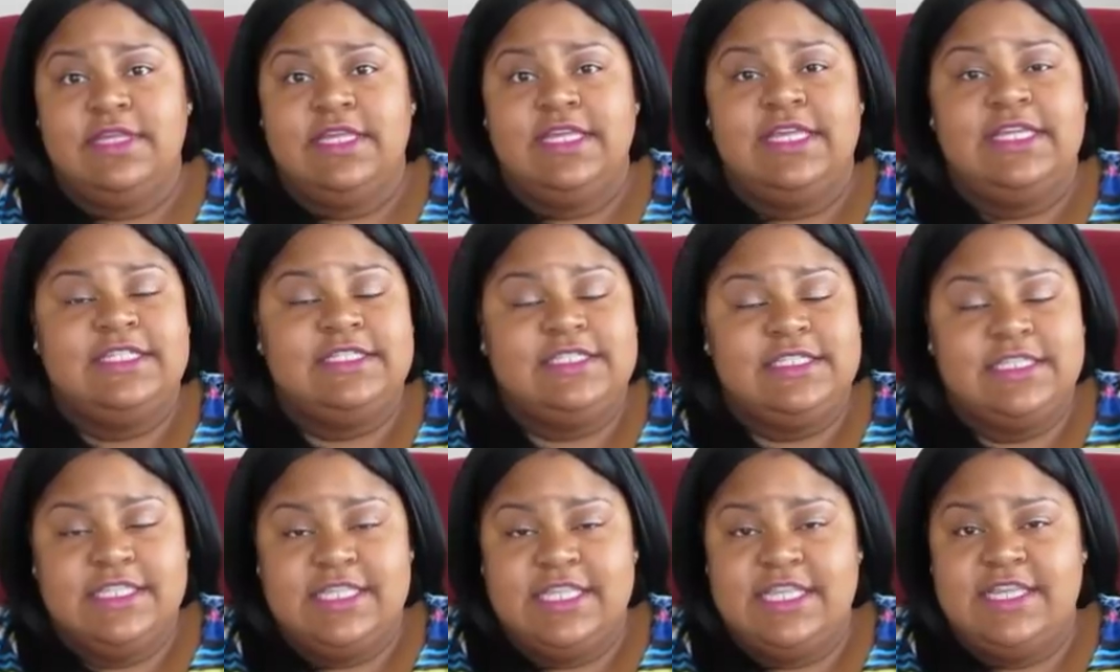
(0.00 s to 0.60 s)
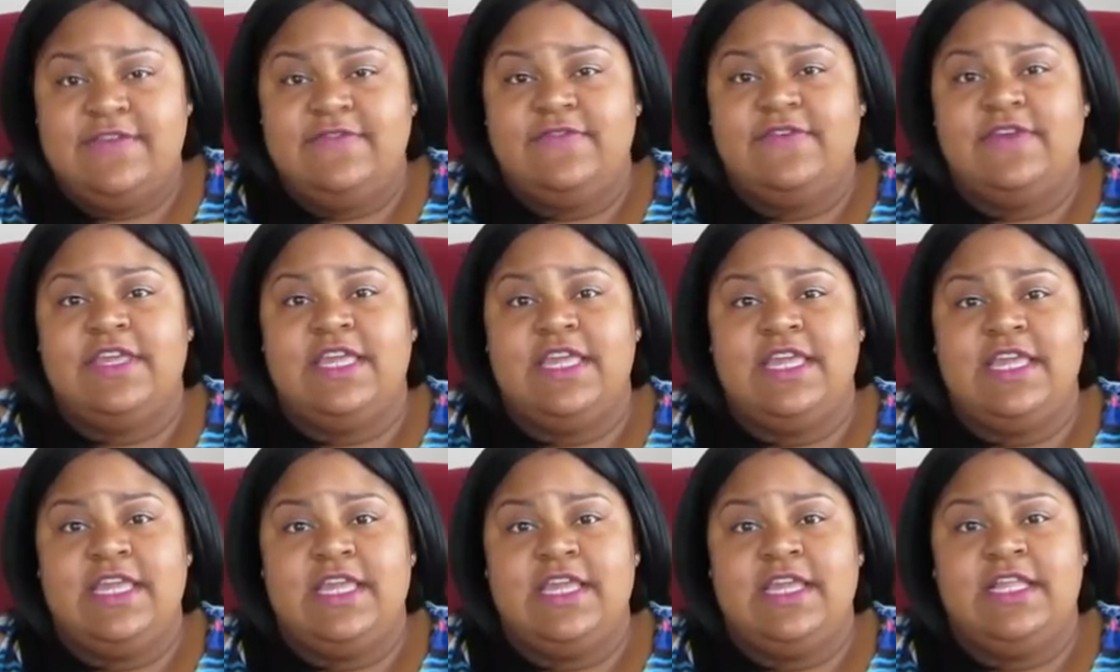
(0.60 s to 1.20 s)
and to live
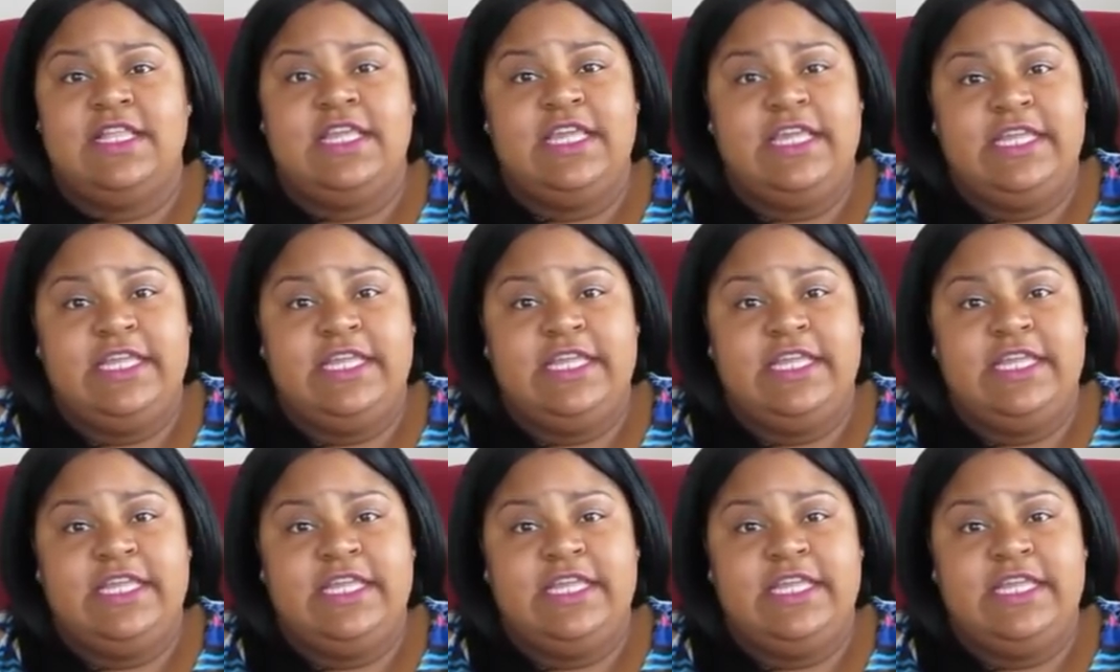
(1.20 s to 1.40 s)
again